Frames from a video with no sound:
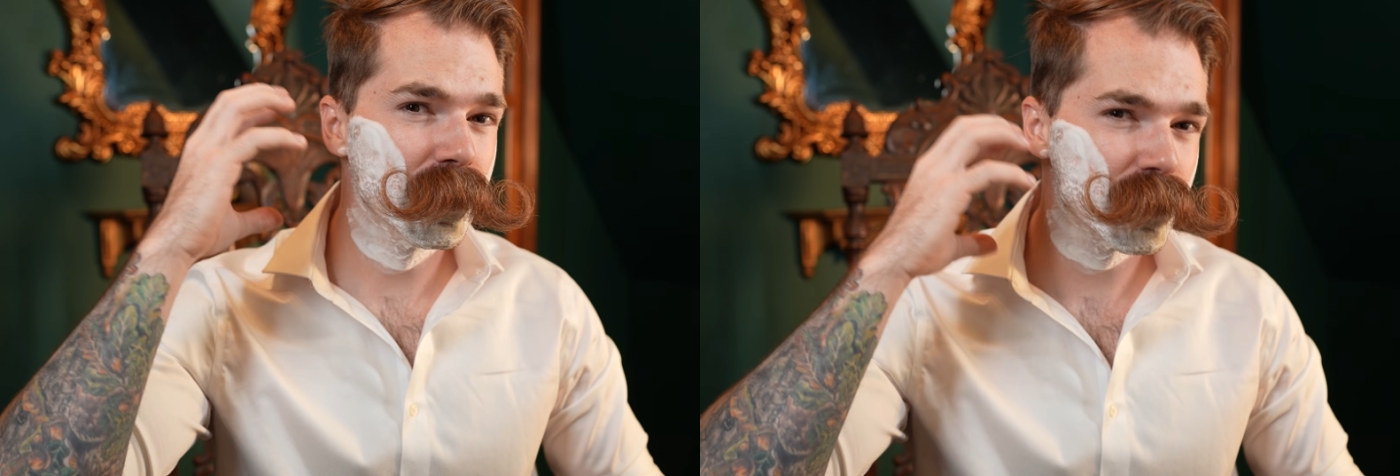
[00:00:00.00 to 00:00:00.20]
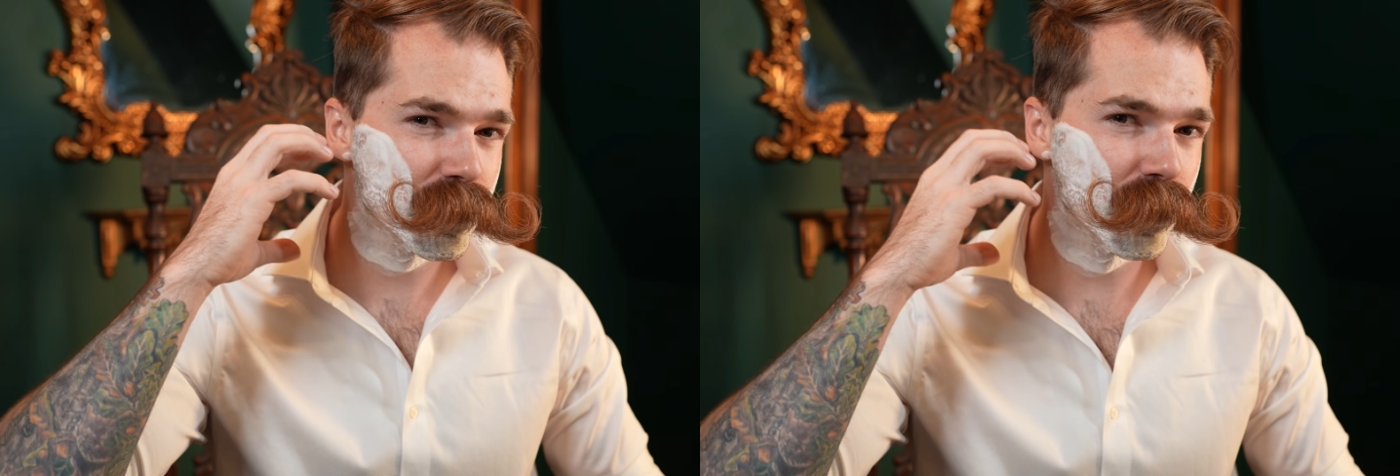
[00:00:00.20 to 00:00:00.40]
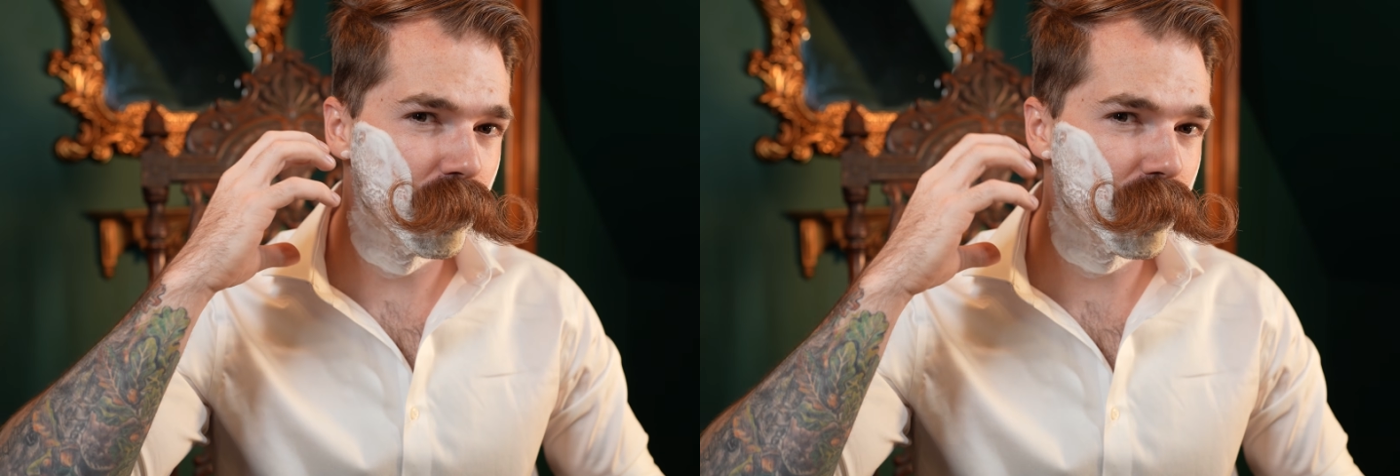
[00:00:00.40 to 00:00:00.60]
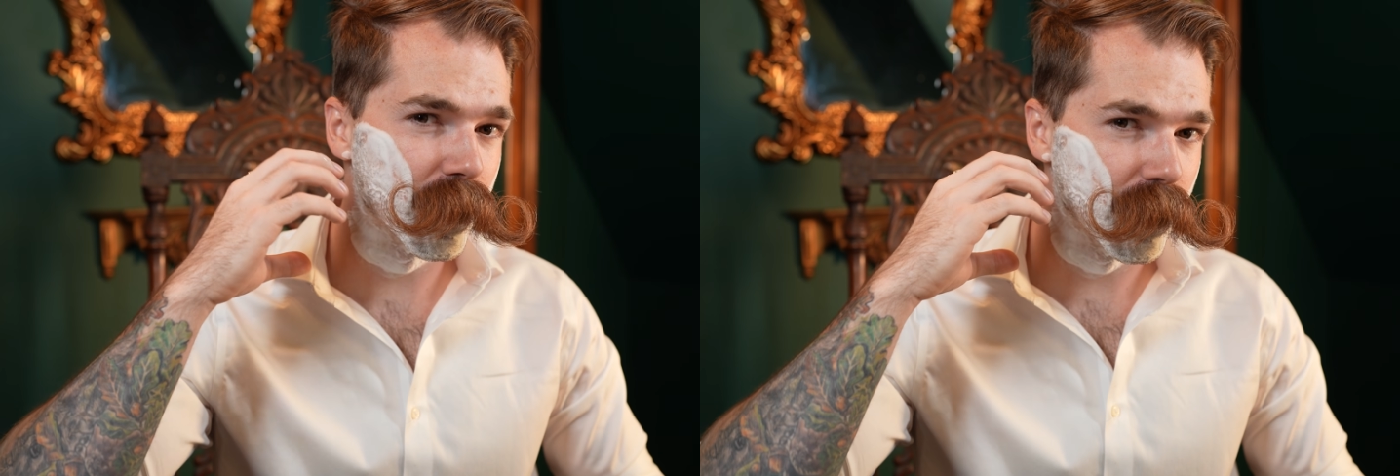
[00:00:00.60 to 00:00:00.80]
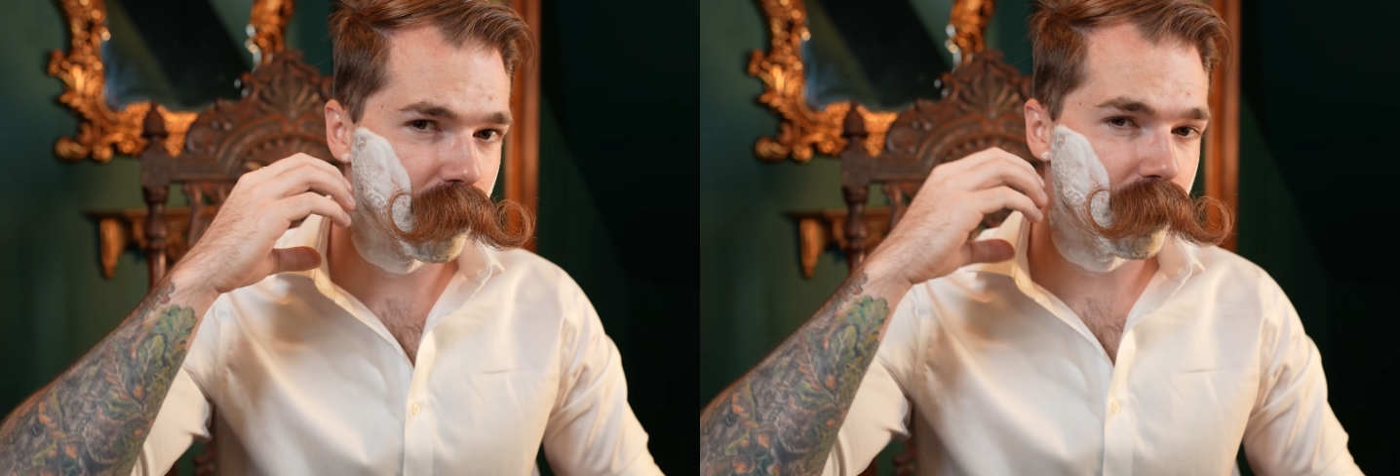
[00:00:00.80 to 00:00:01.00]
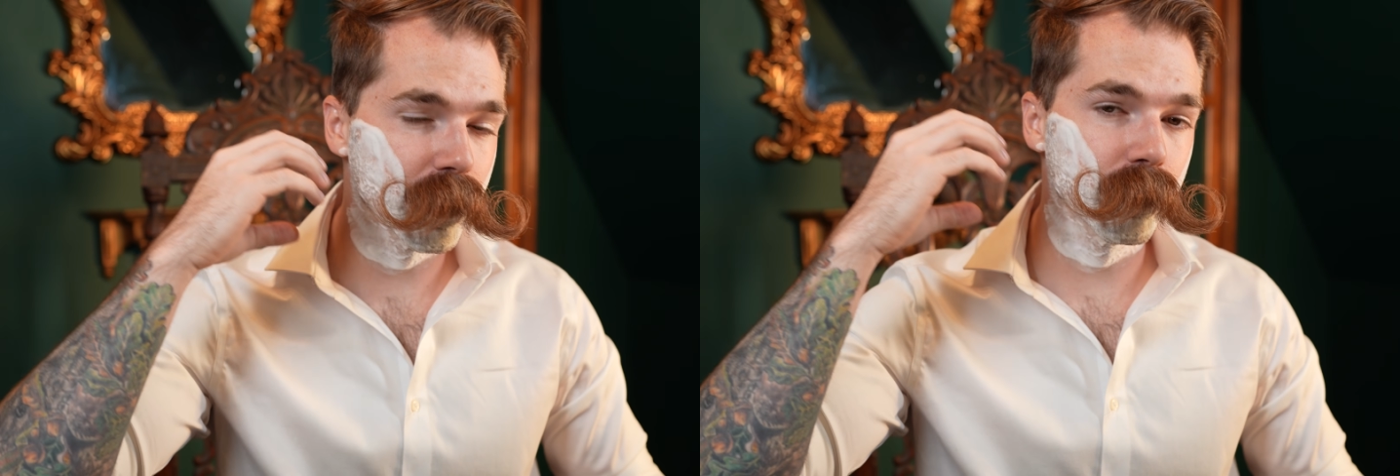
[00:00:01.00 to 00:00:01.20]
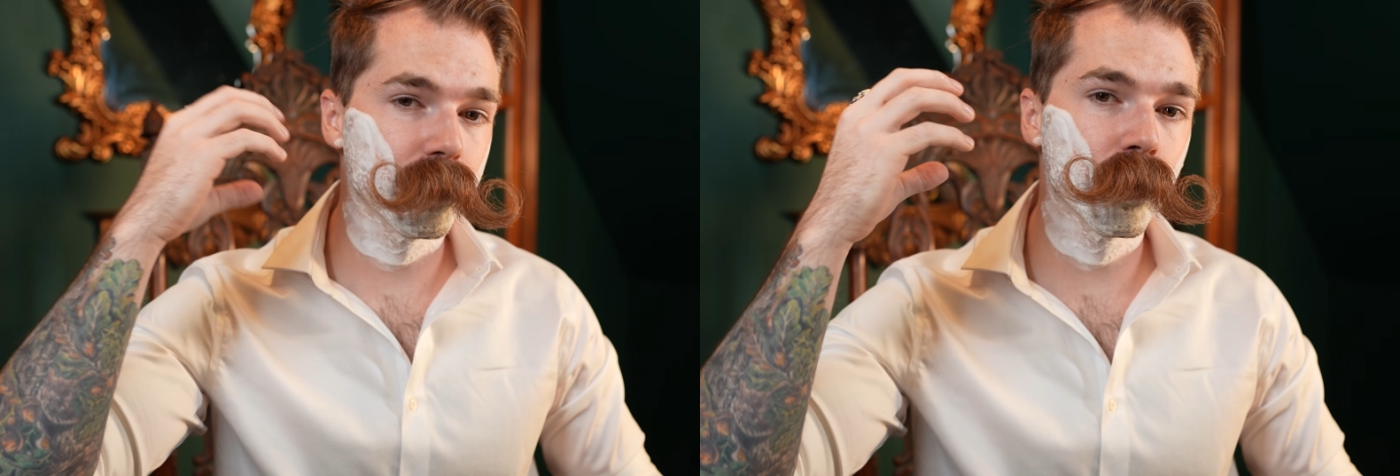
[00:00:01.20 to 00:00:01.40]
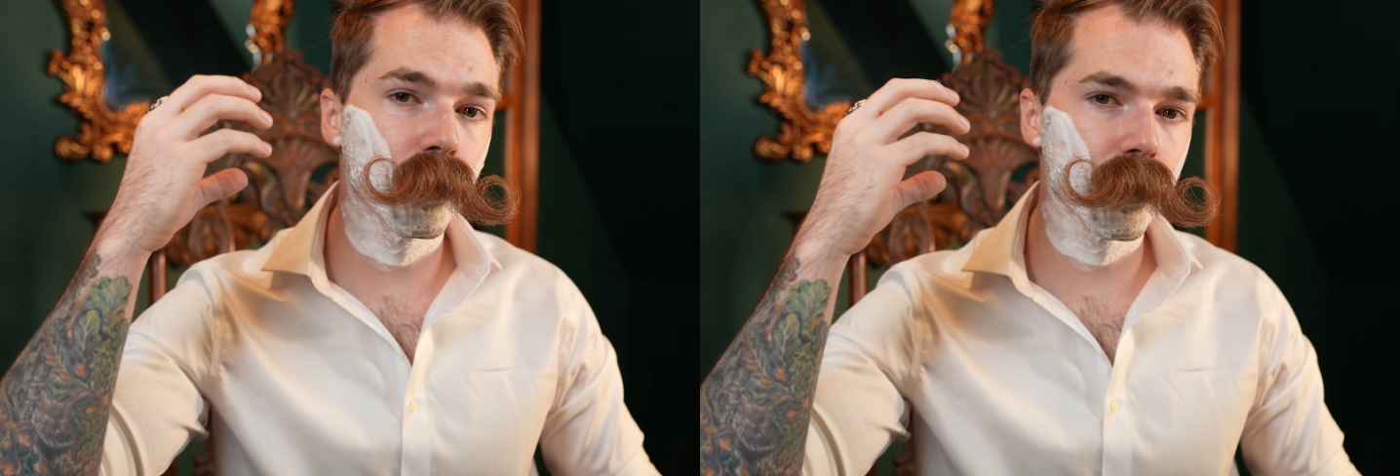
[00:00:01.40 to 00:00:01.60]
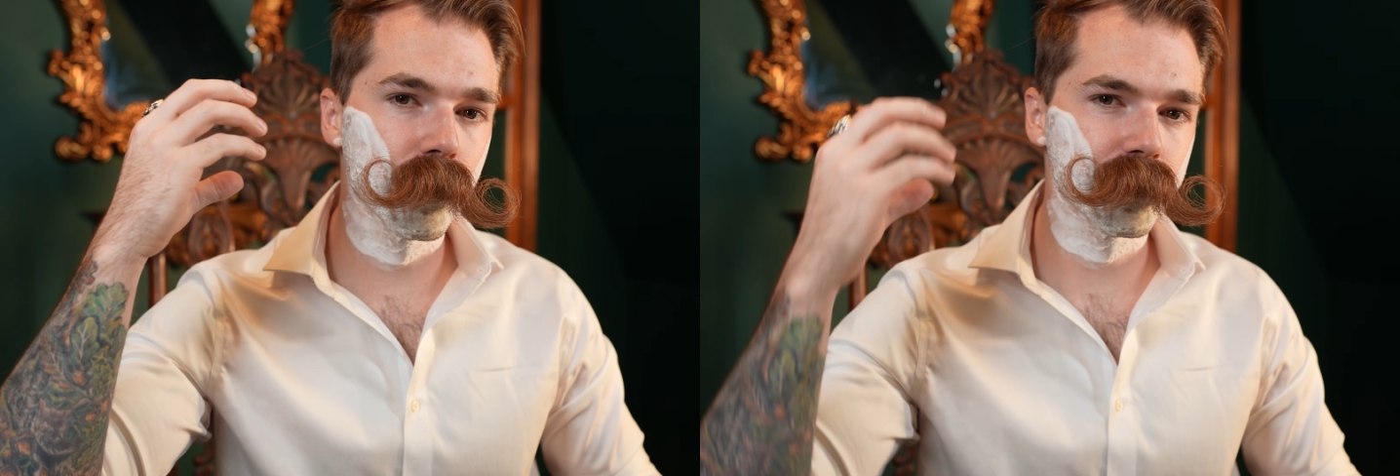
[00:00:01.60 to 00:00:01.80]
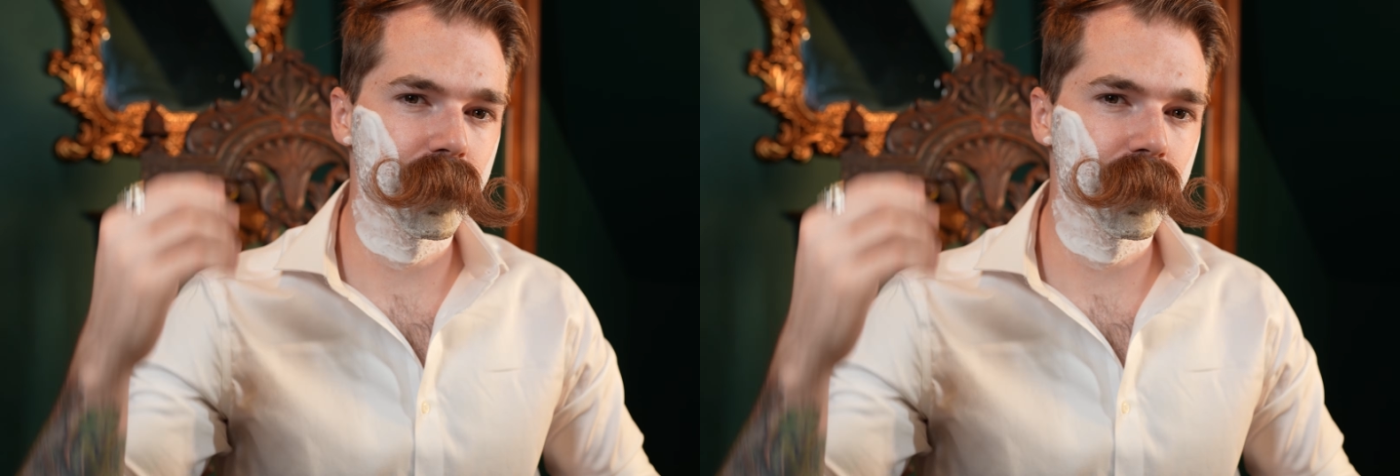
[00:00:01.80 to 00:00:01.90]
soak in and help pull those